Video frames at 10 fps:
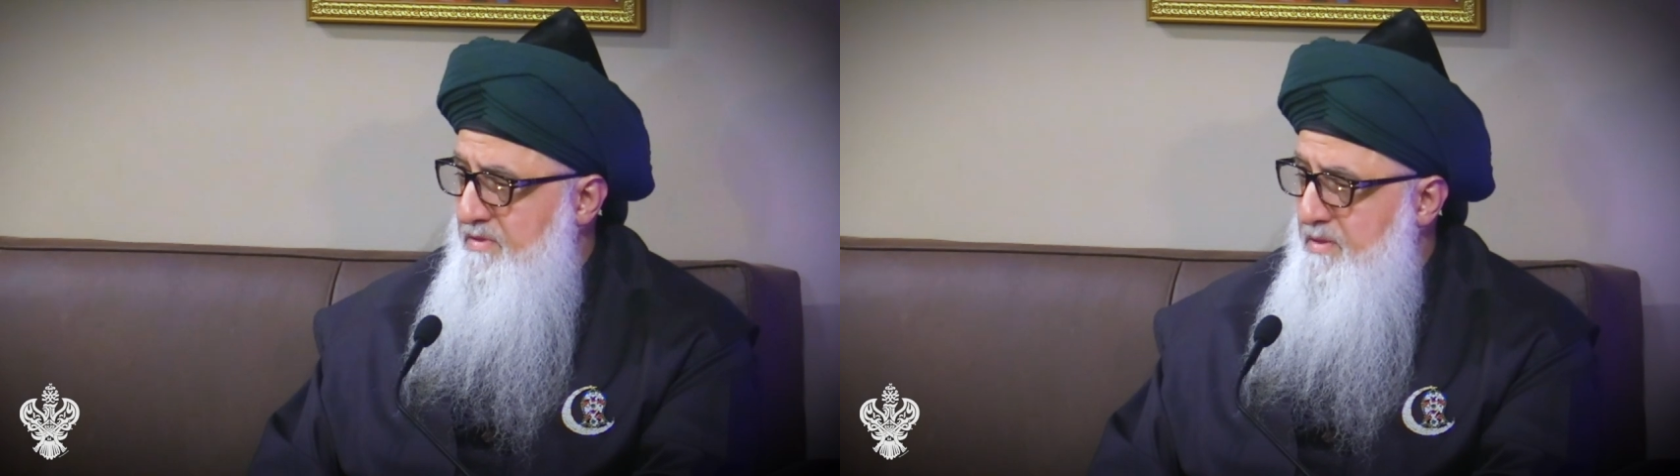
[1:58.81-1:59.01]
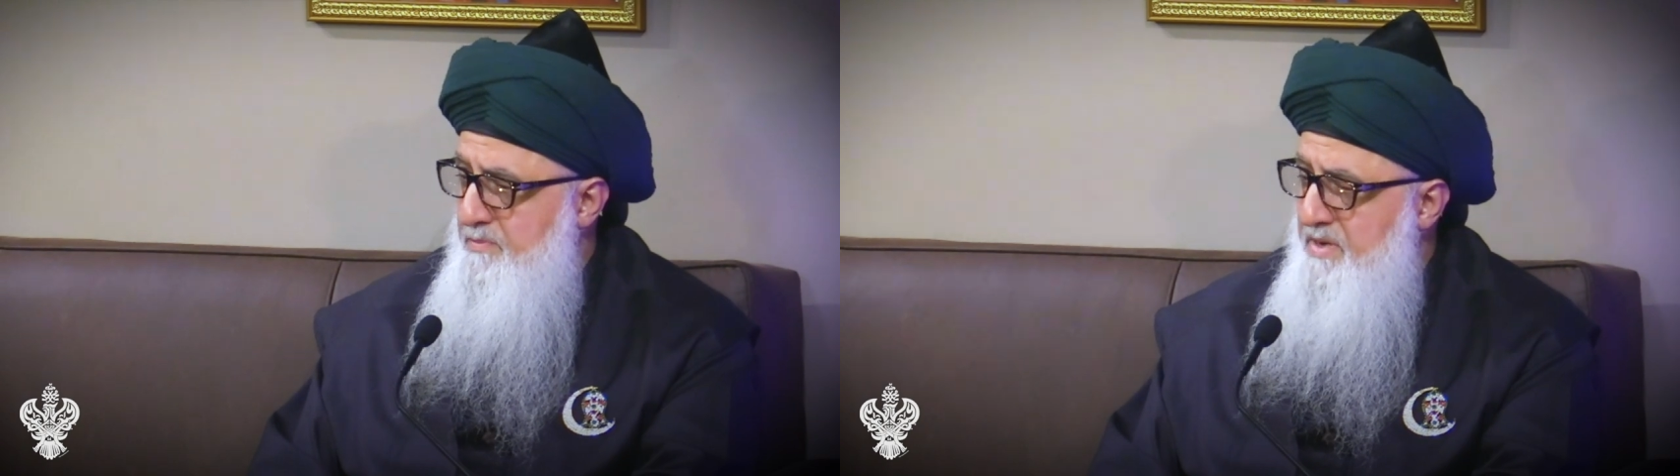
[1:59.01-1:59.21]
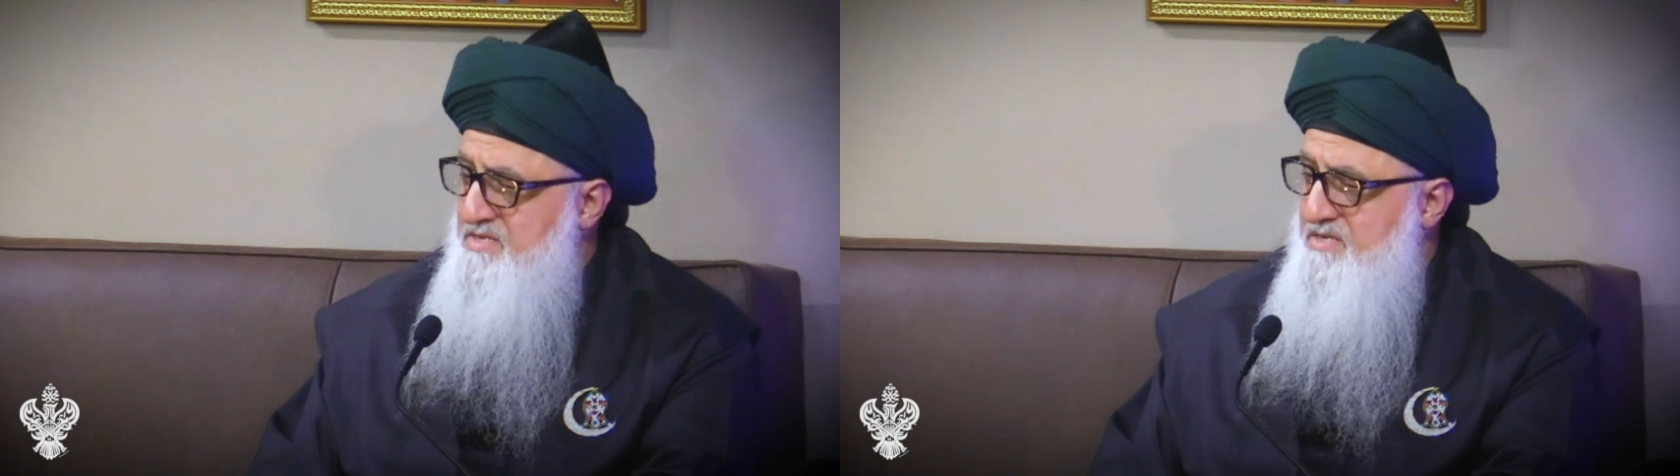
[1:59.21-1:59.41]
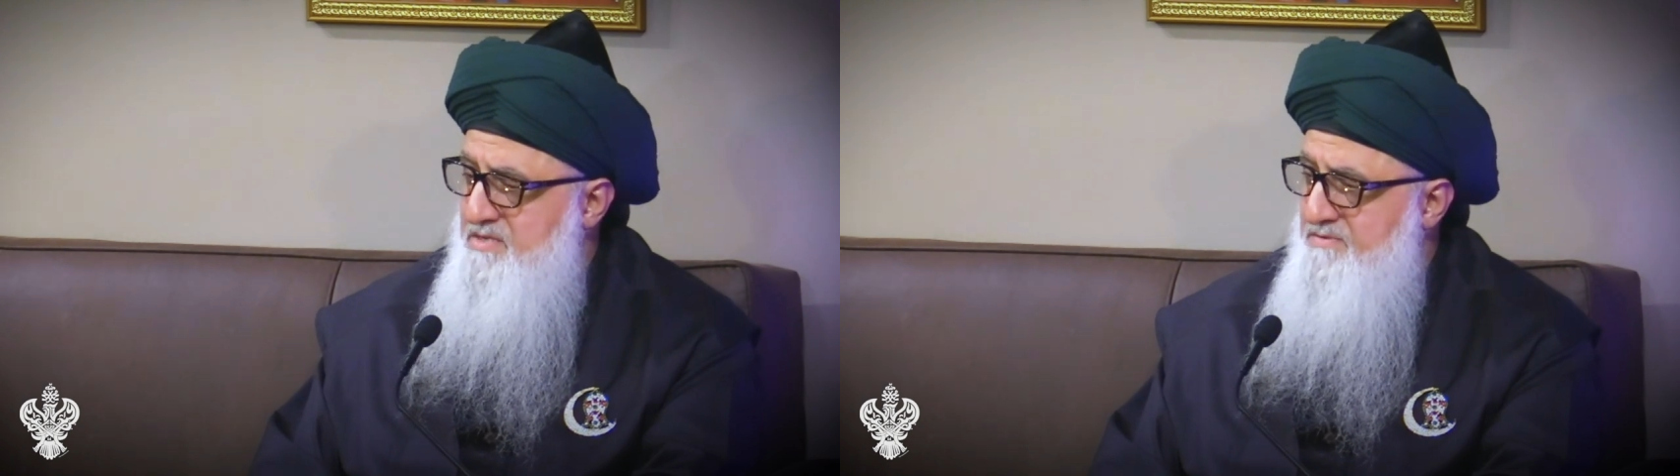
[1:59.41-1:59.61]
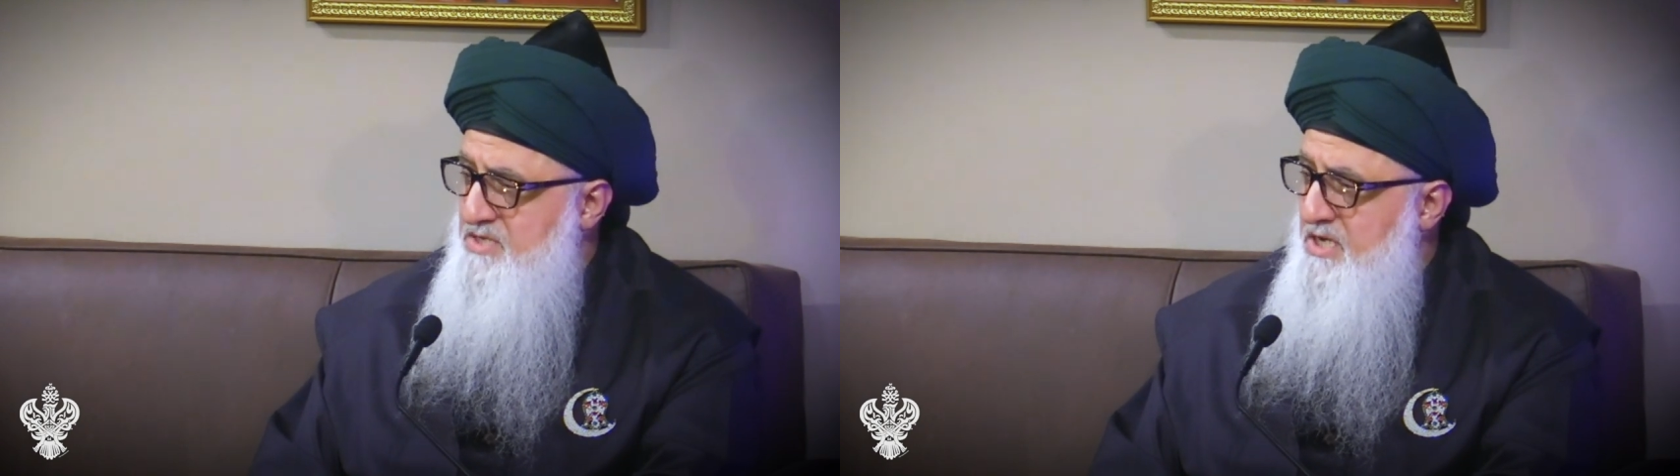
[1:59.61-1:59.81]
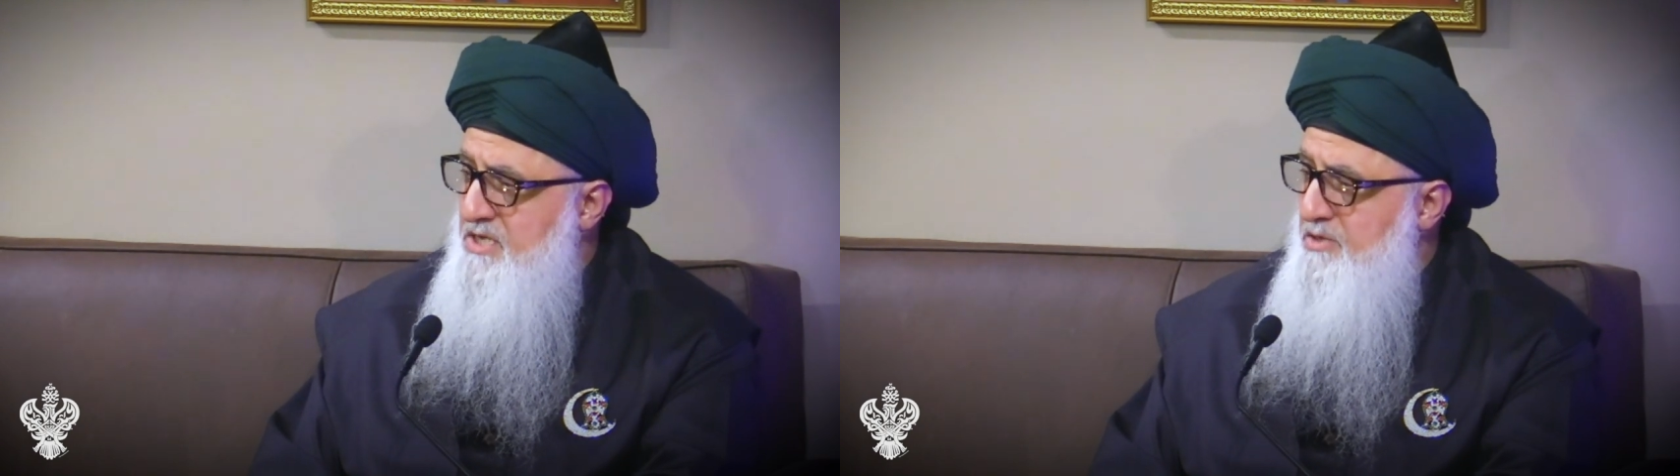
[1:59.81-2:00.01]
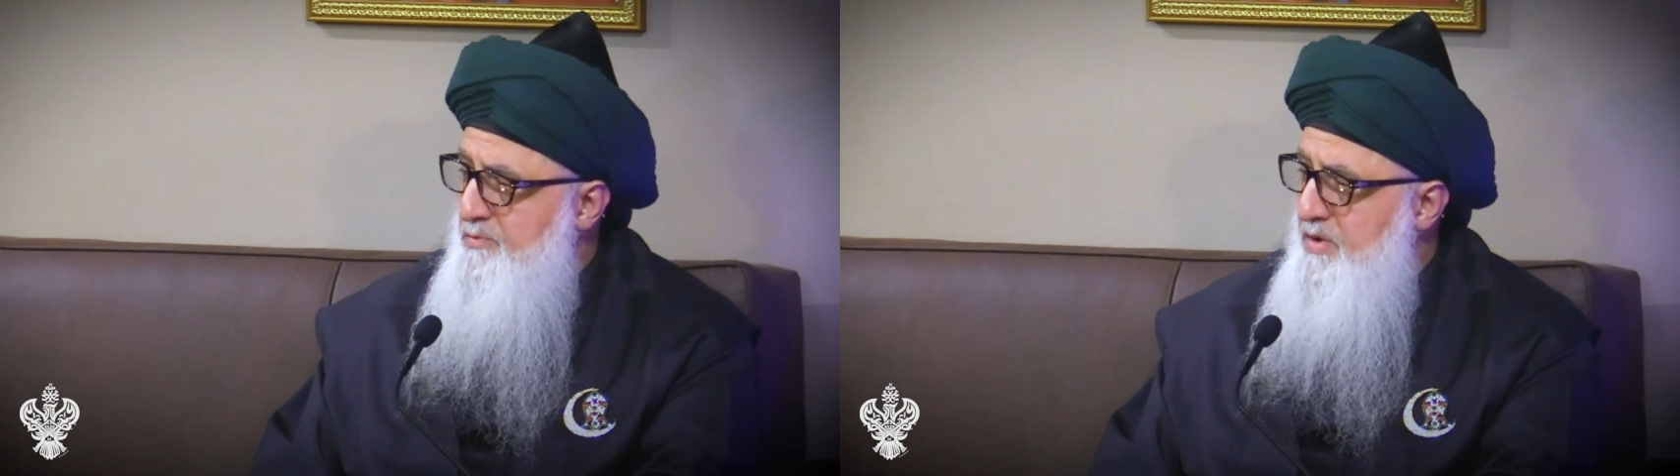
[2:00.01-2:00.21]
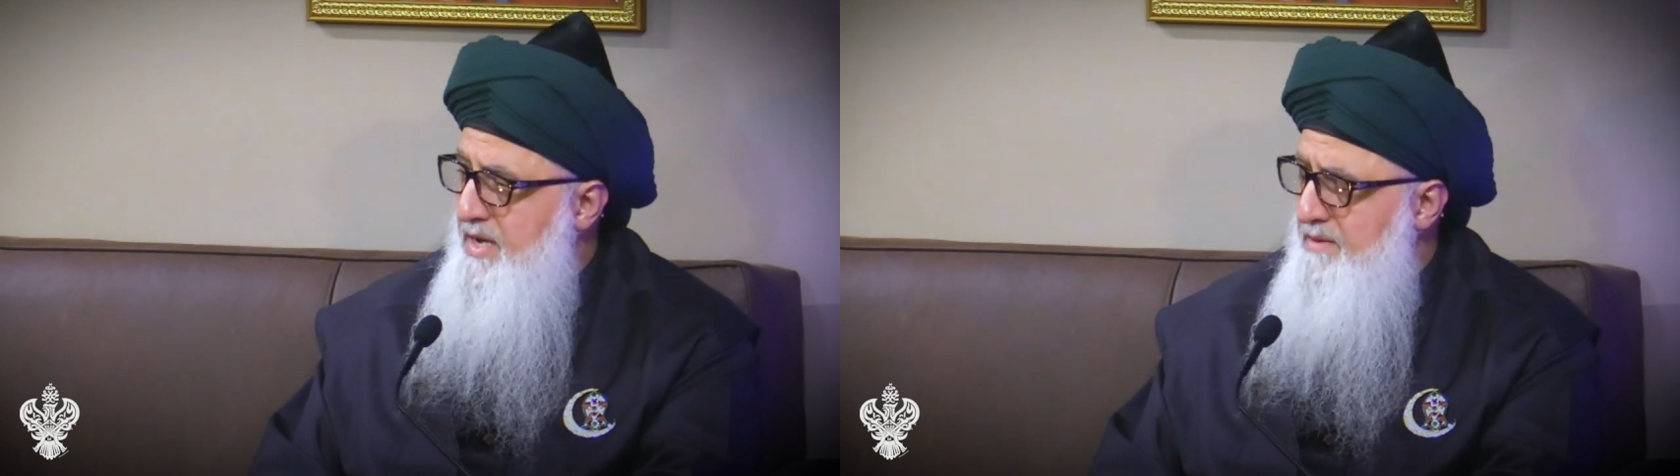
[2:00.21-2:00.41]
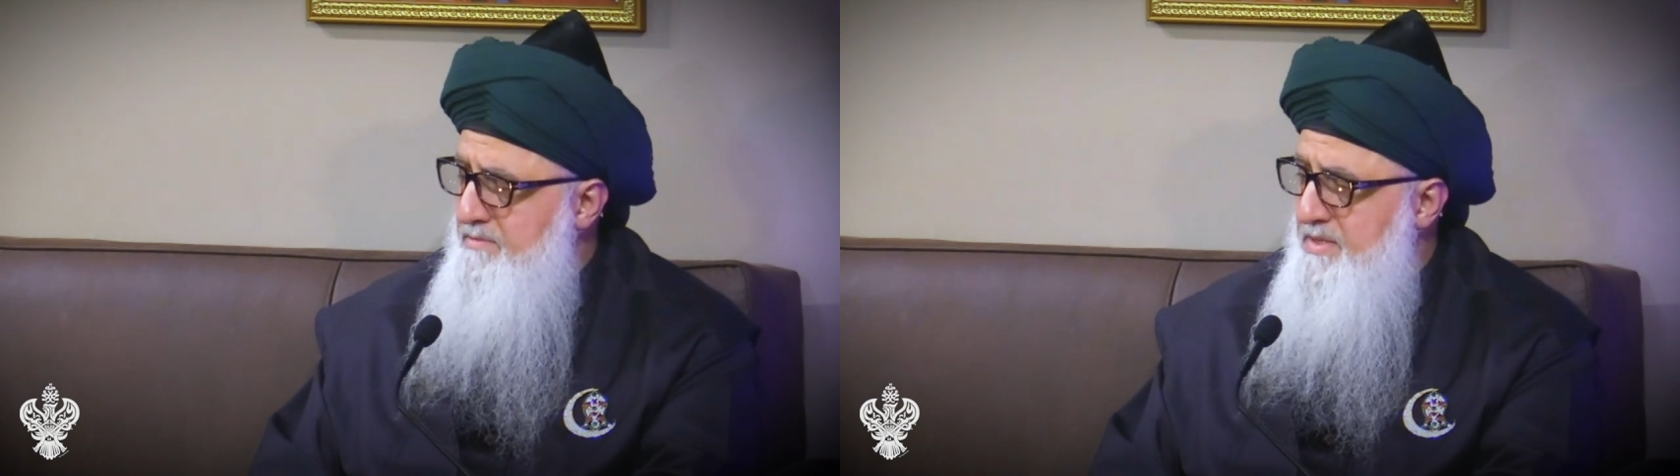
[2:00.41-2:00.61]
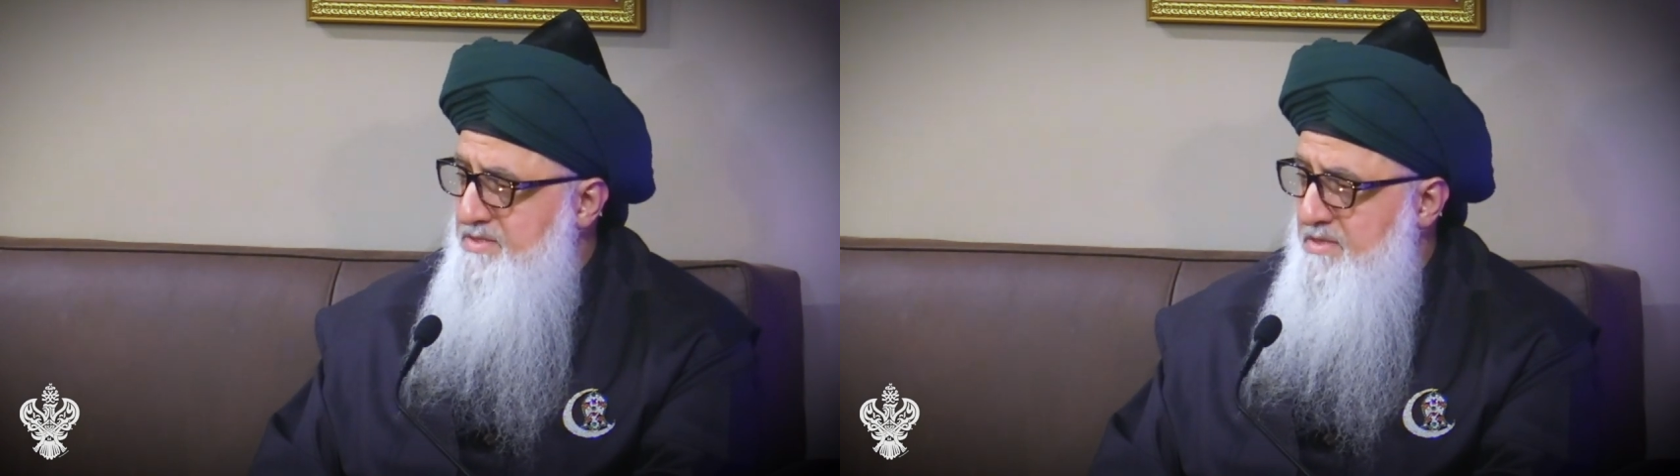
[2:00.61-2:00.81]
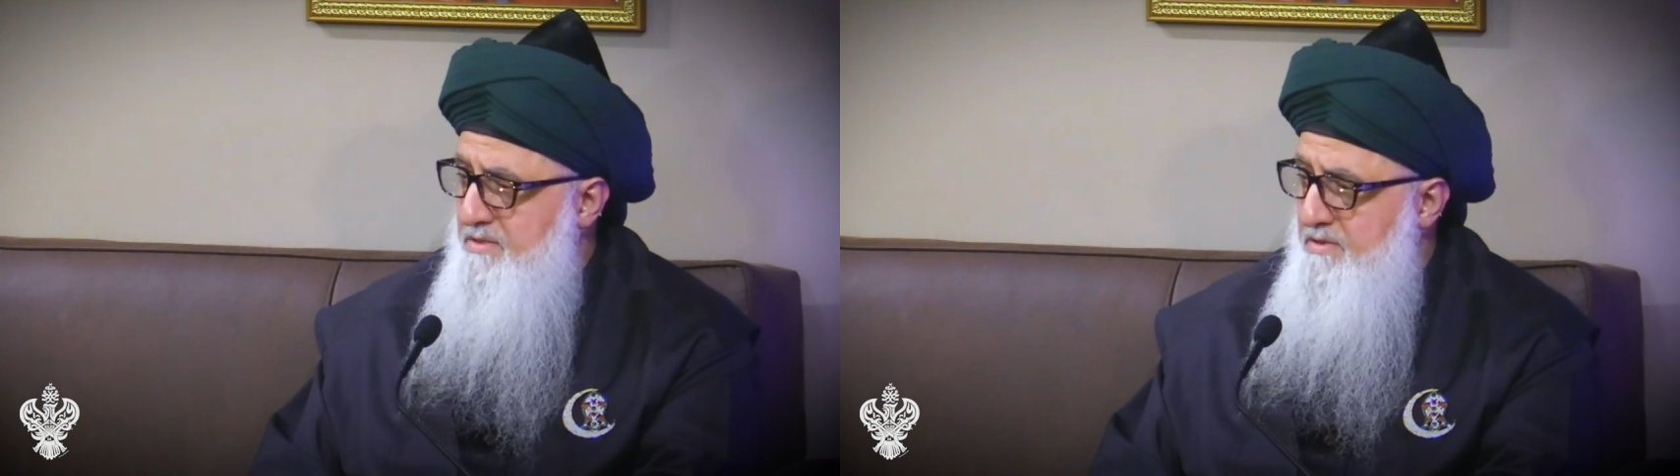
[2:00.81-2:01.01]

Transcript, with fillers: the presence of Sayyidina Muhammad